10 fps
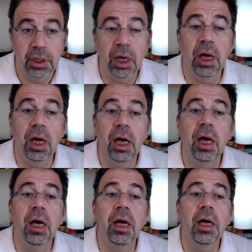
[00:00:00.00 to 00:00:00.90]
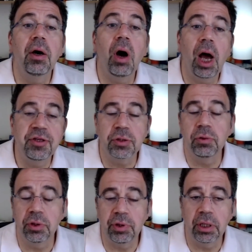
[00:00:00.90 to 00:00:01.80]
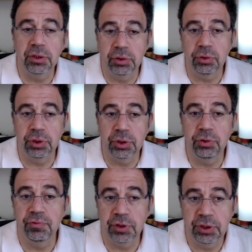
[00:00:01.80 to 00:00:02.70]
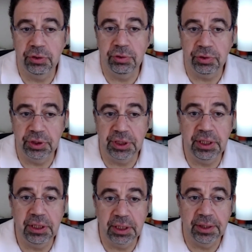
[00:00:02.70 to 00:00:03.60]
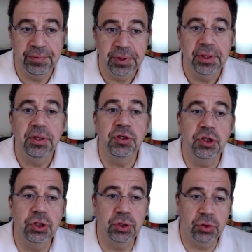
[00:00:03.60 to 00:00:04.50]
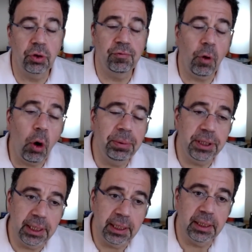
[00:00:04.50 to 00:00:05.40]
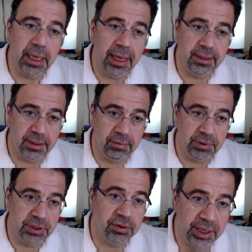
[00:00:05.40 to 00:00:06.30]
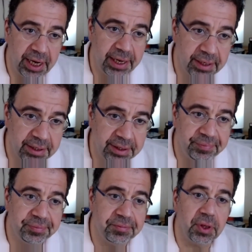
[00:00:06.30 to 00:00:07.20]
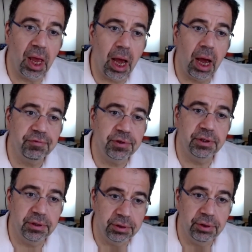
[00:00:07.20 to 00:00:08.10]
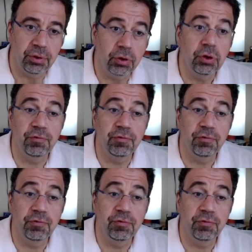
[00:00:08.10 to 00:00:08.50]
high school students, university students, in the sort of opening that was created after, you know, the